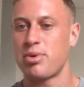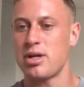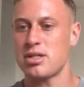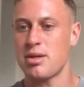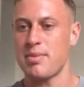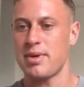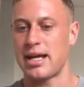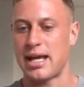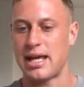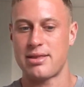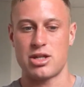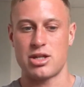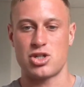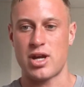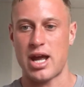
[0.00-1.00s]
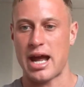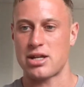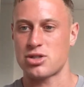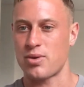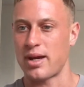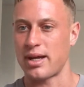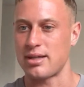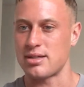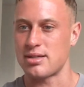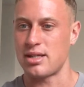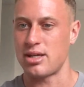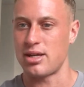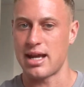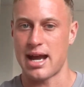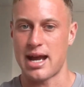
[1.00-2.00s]
put something in the chat so I can
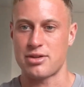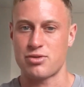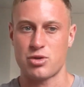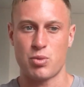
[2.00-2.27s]
see you guys.